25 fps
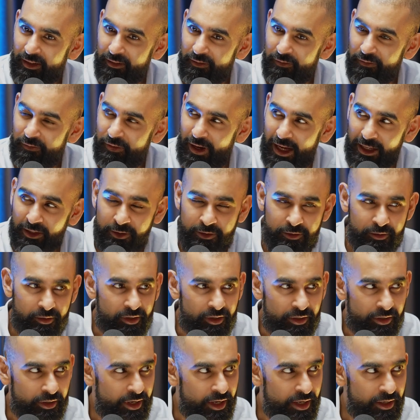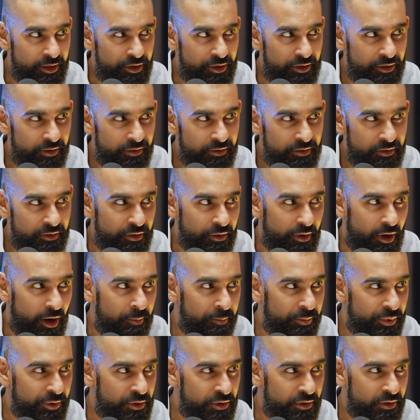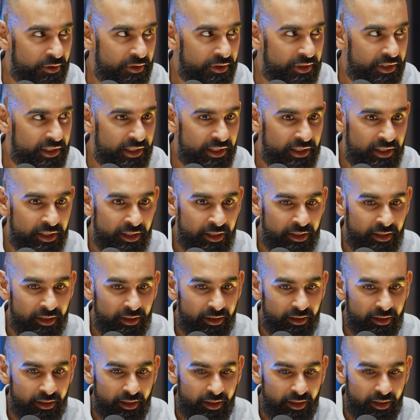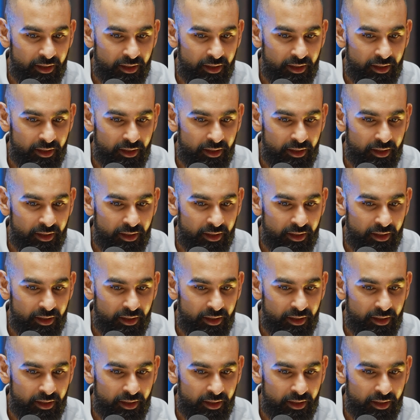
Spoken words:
value creation to opportunity,